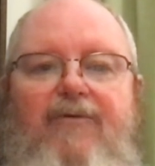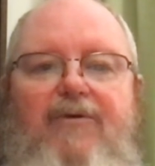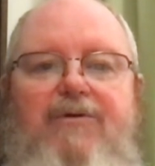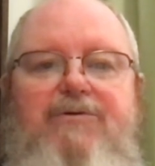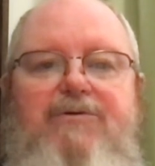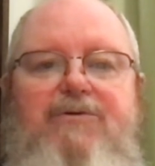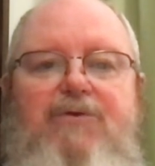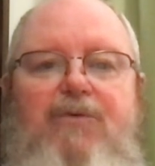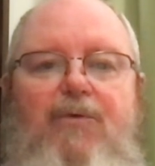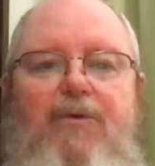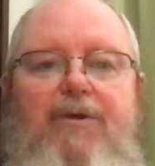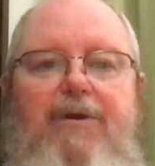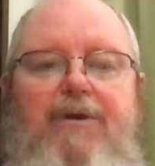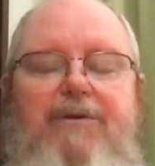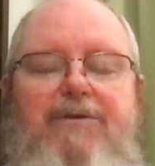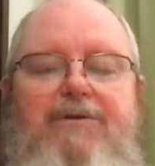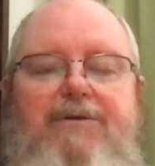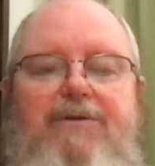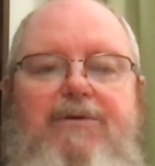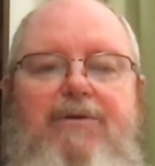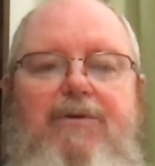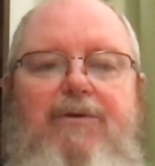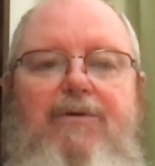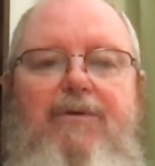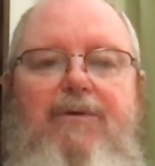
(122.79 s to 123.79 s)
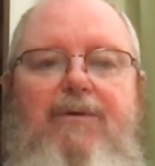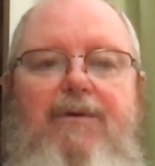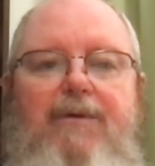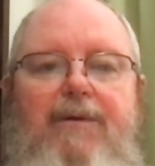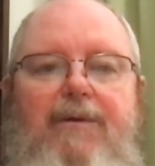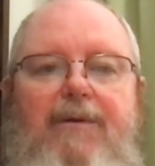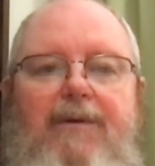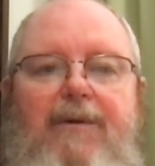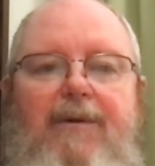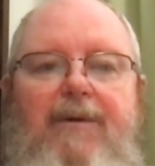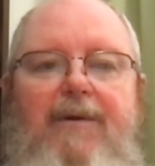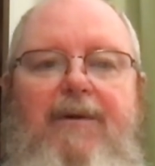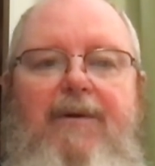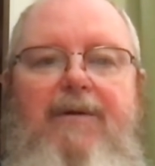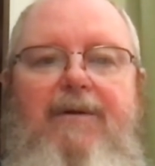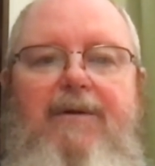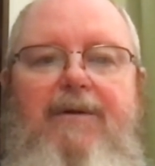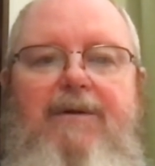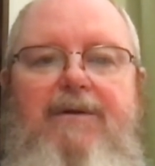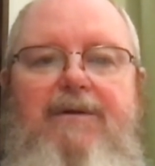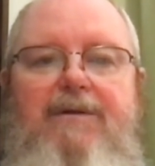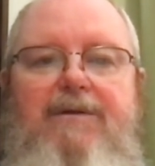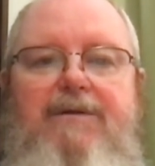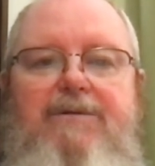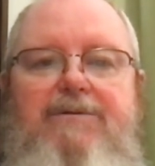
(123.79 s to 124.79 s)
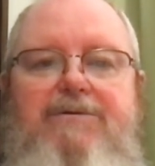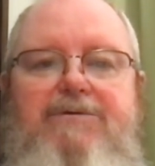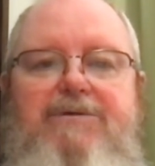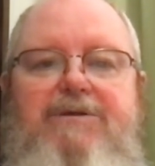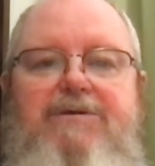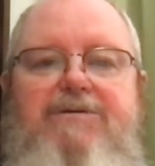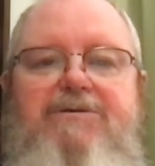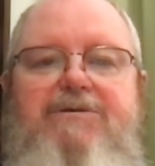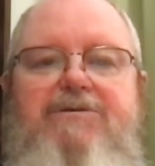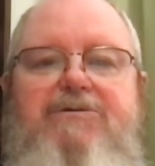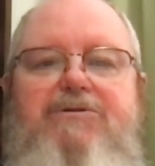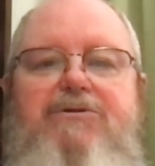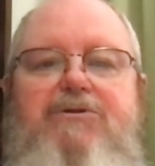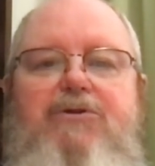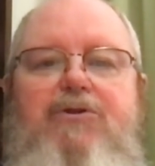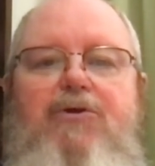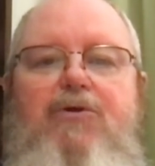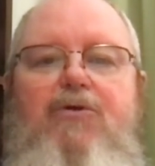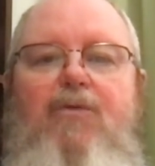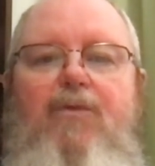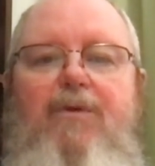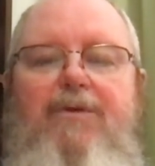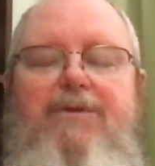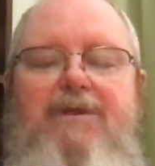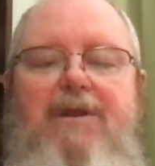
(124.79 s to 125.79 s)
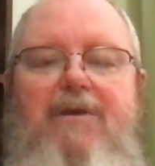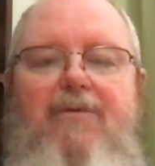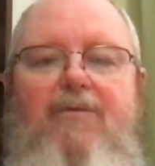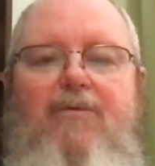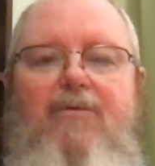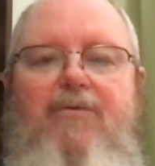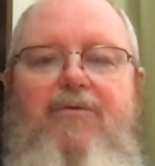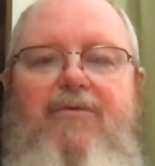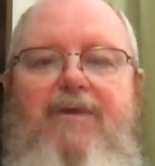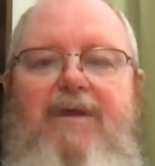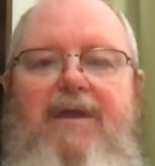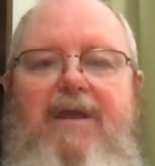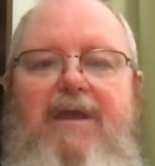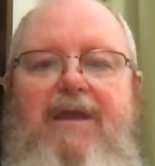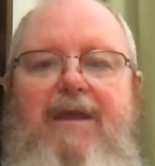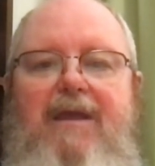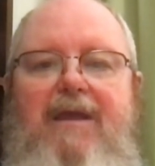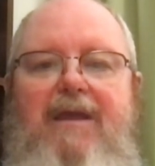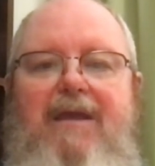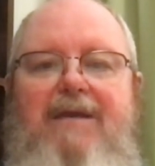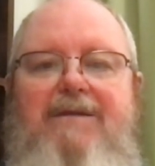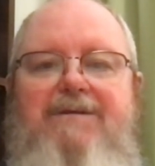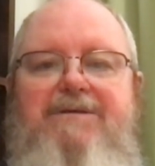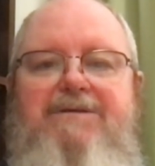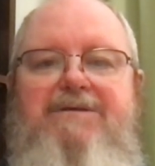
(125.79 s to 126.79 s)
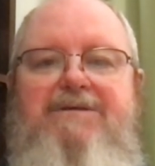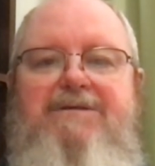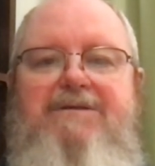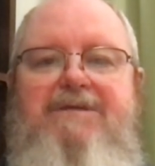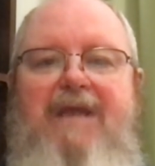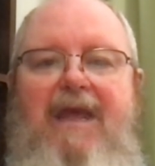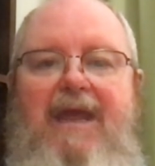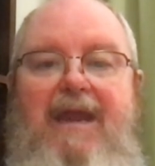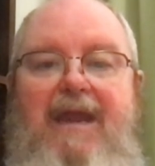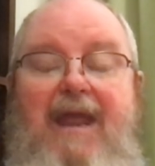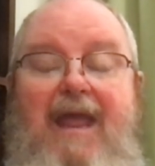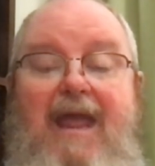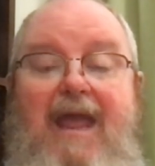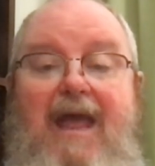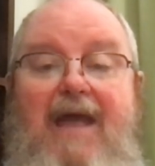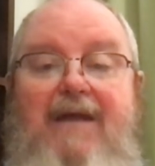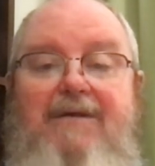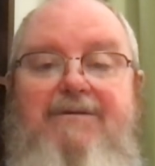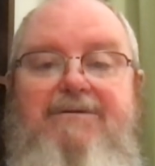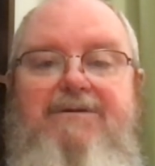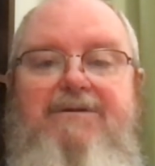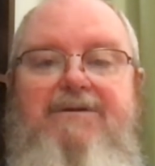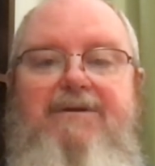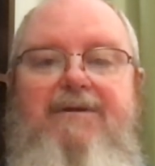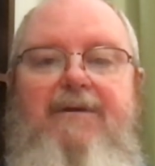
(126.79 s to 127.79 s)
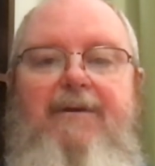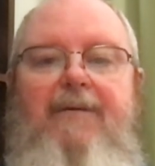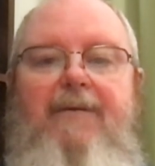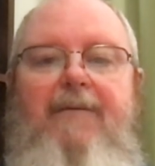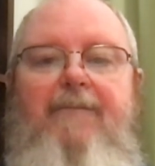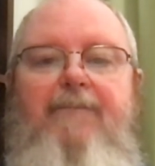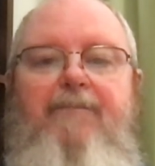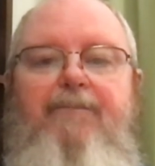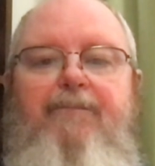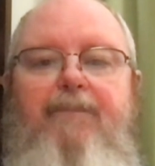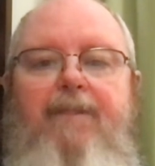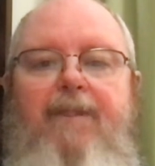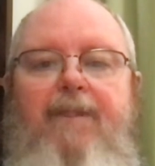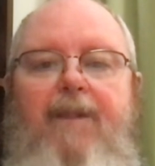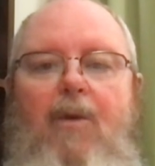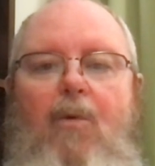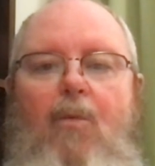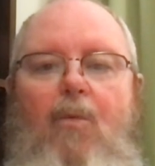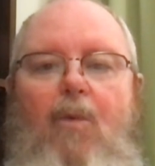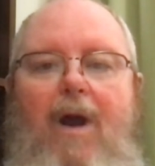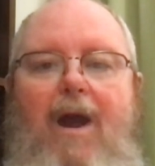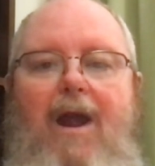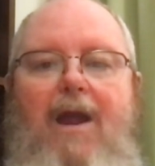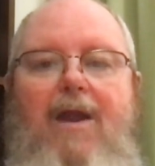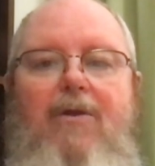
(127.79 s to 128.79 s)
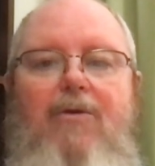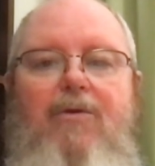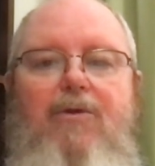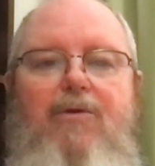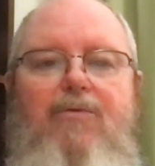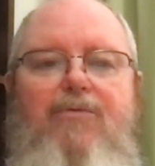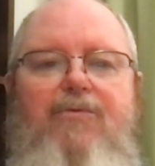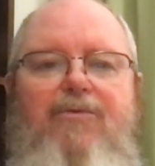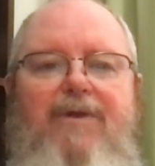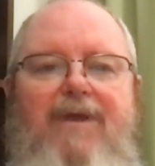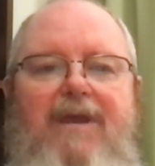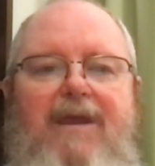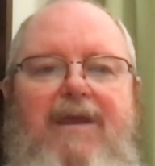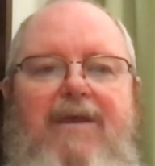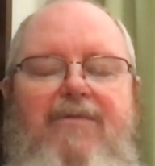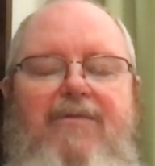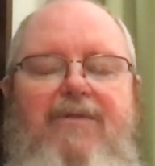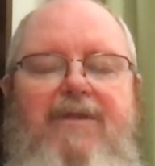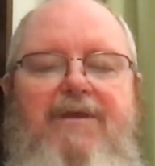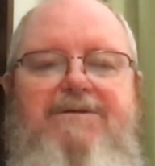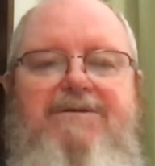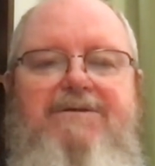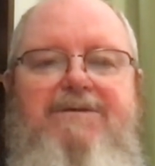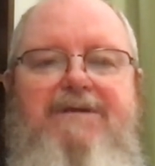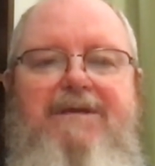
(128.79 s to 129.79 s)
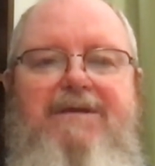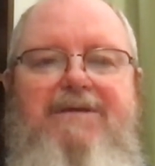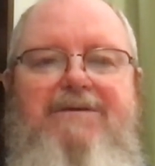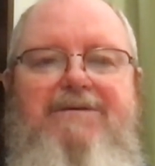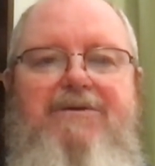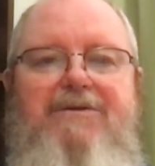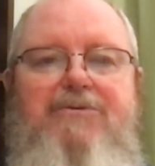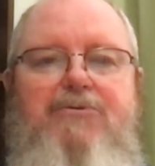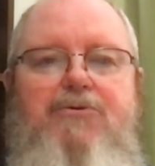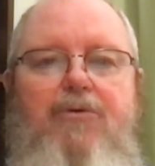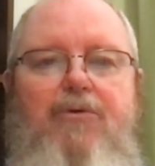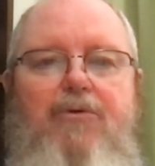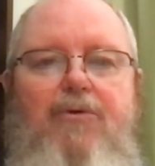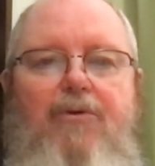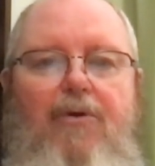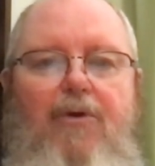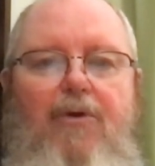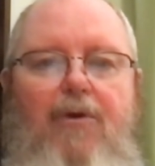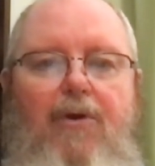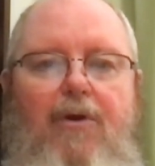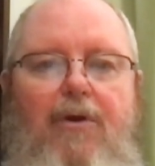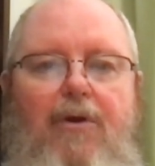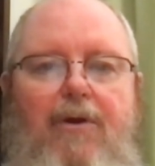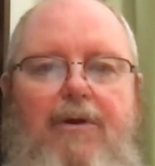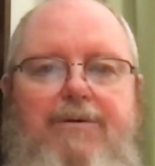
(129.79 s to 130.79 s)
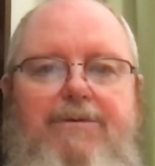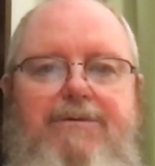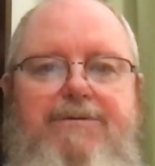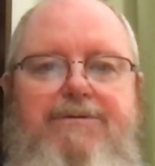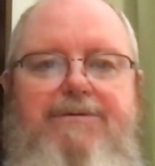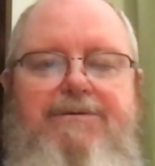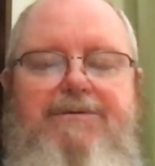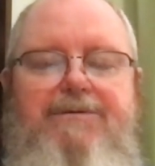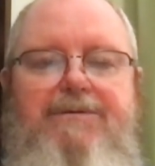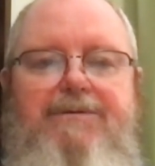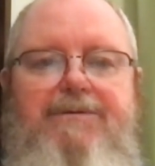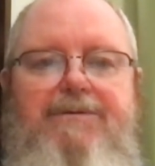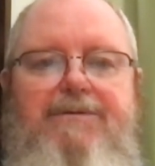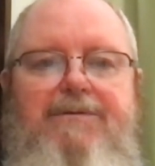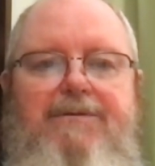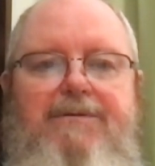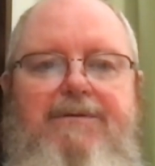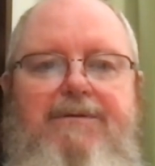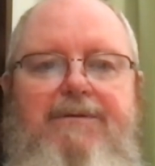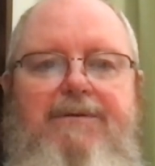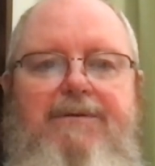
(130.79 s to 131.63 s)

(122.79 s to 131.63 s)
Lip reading: verse 22, Jesus knew what they were thinking and asked, "Why are you thinking these things in your hearts?"